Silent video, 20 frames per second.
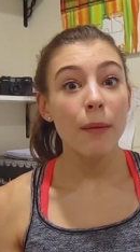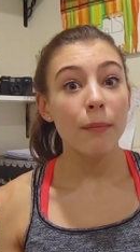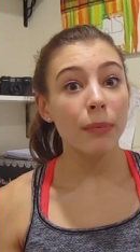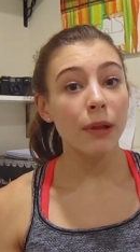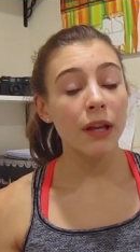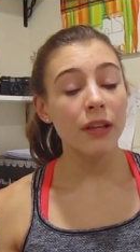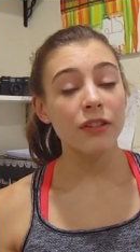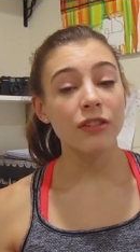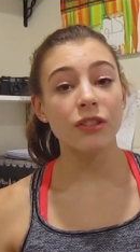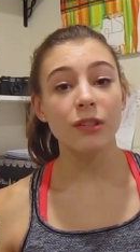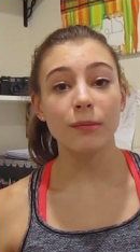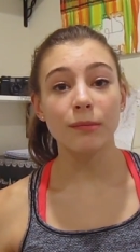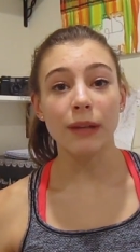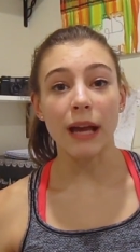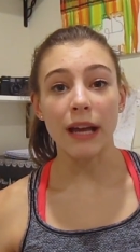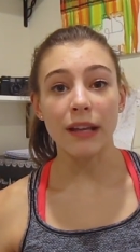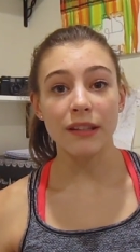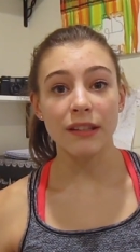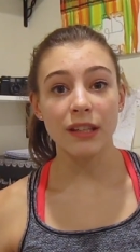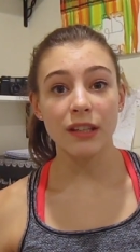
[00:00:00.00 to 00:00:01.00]
plus
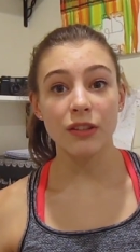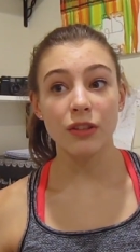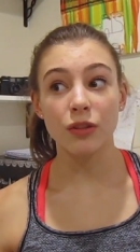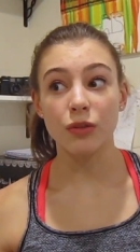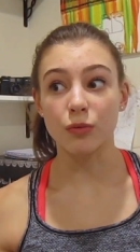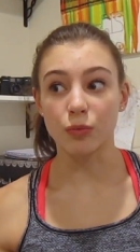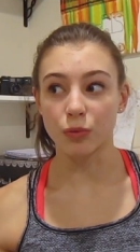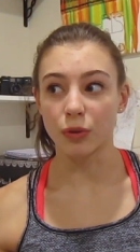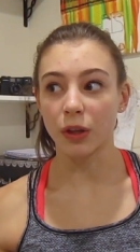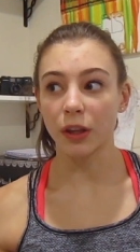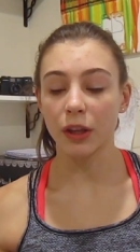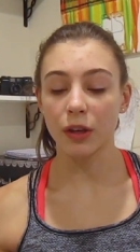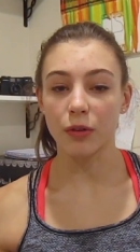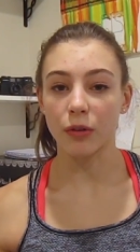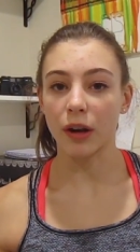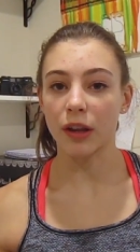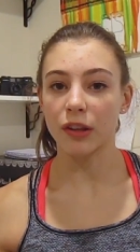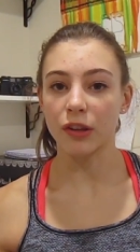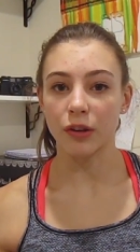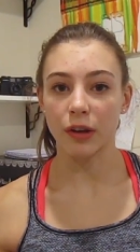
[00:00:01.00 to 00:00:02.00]
gymnastics just really
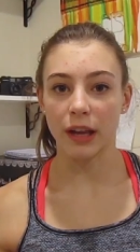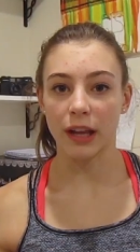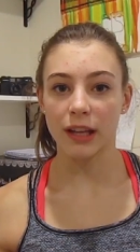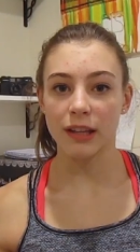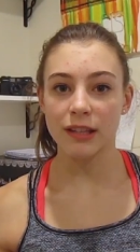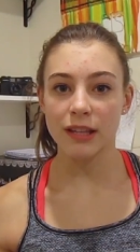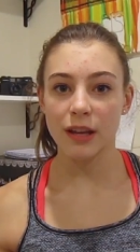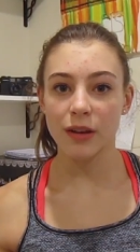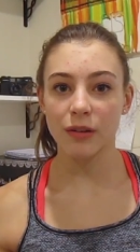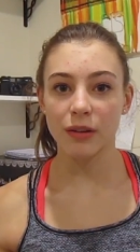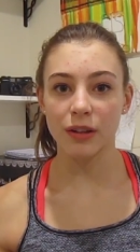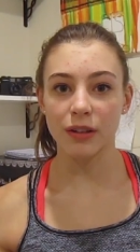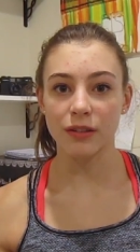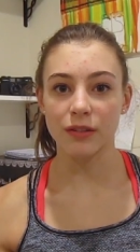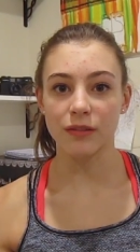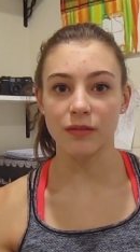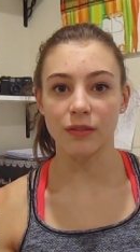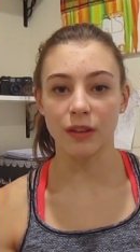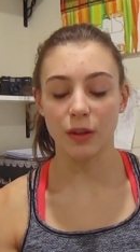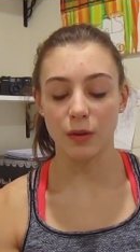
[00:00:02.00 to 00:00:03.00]
dries your hands out
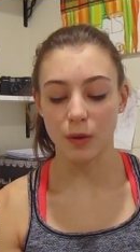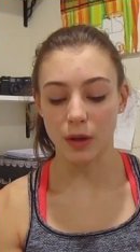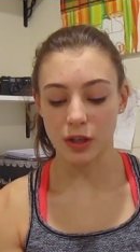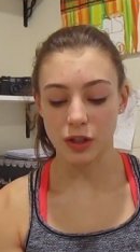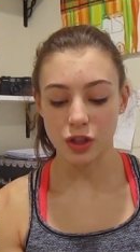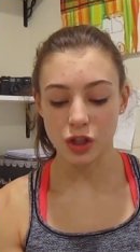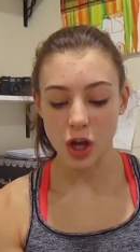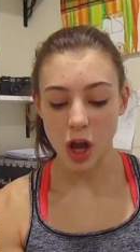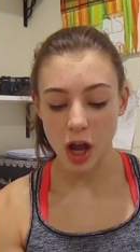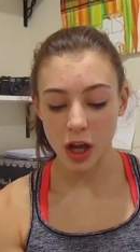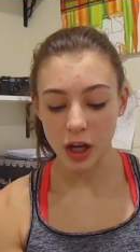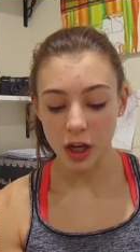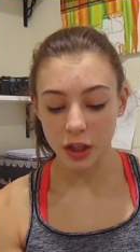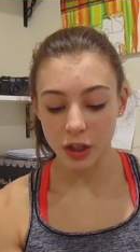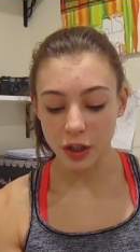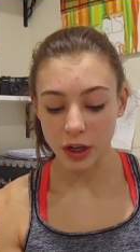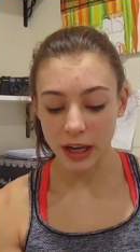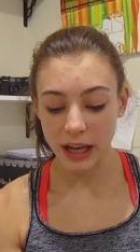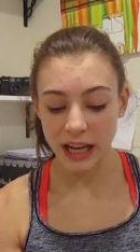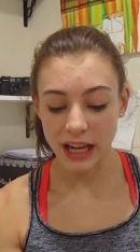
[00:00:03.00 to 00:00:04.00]
because you get chalk on
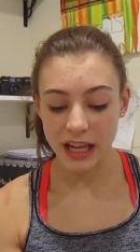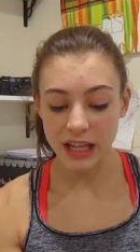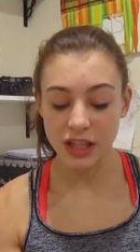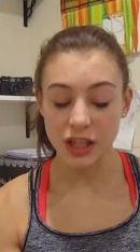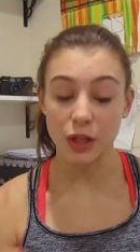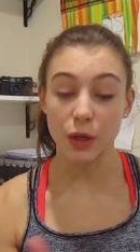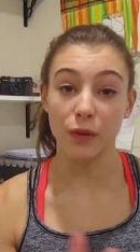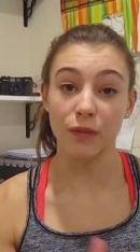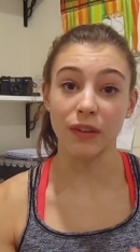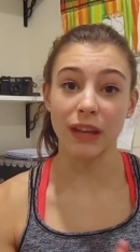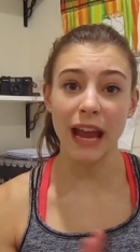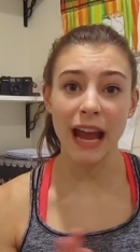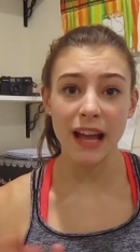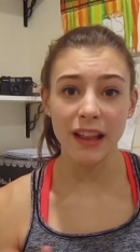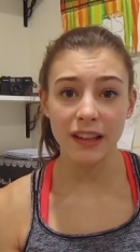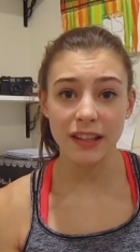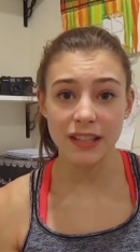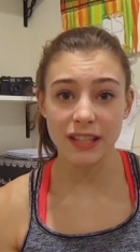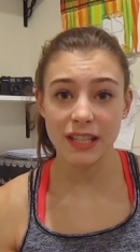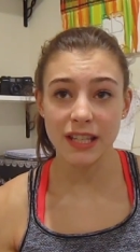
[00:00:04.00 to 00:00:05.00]
your hands and you have
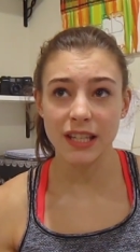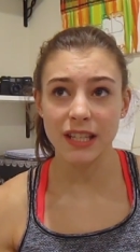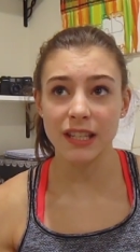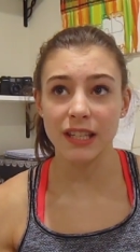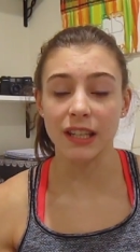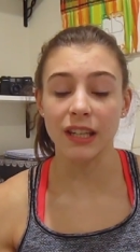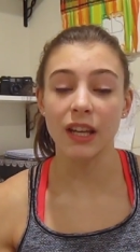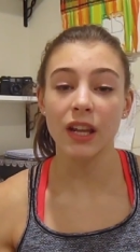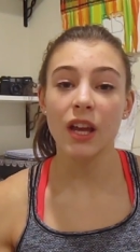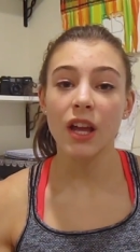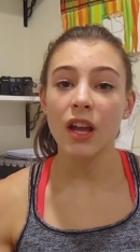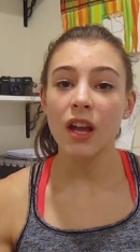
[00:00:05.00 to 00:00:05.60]
calluses and